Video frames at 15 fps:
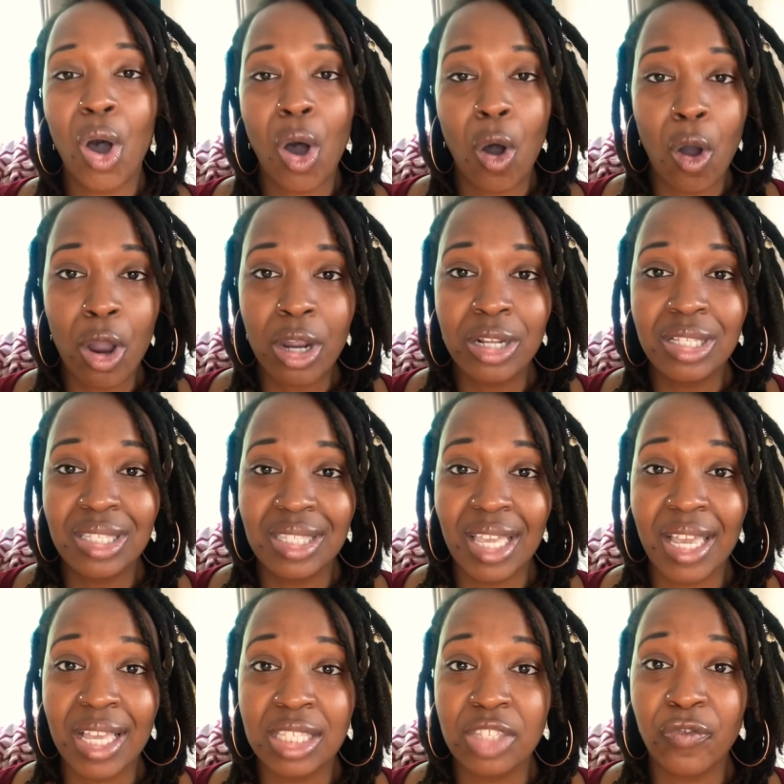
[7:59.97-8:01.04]
R
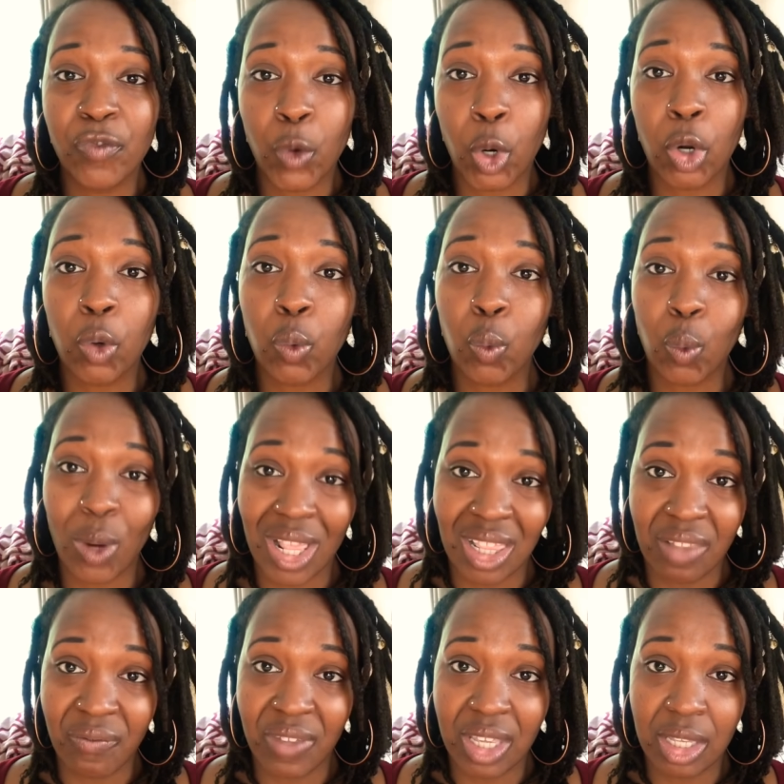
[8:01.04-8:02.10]
stands for
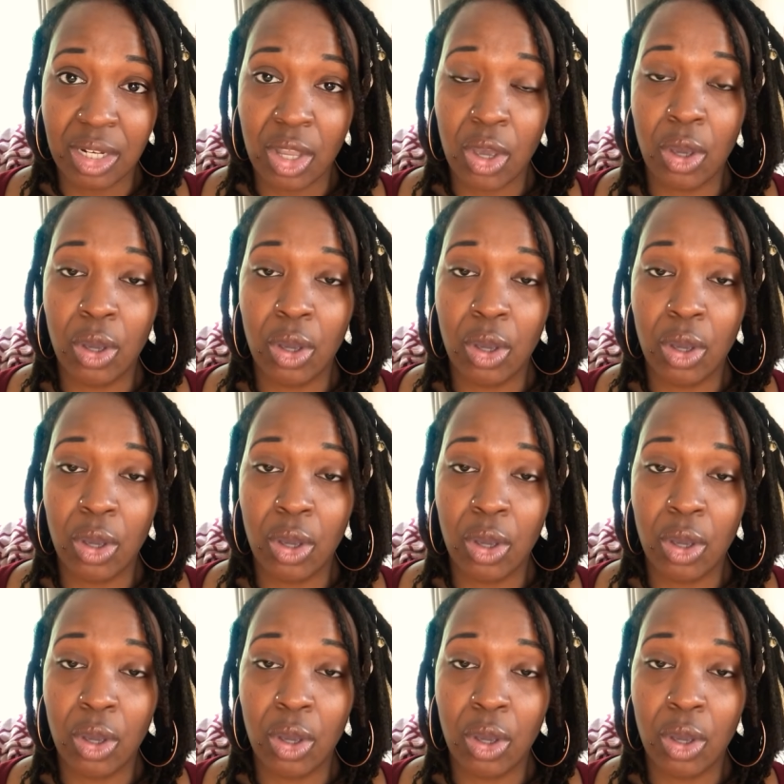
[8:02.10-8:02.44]
relevant.